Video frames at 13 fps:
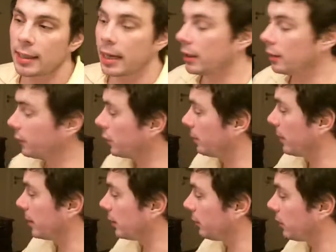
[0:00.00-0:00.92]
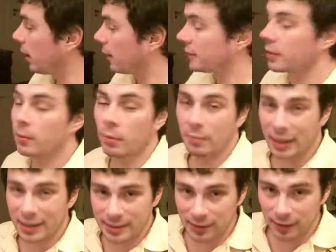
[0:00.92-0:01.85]
And if you have them on
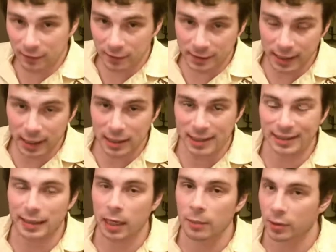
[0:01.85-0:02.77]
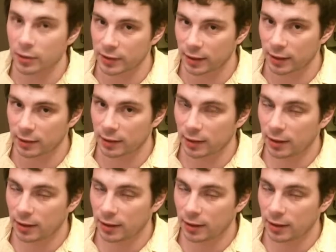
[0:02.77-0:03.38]
max level, they're actually 10%.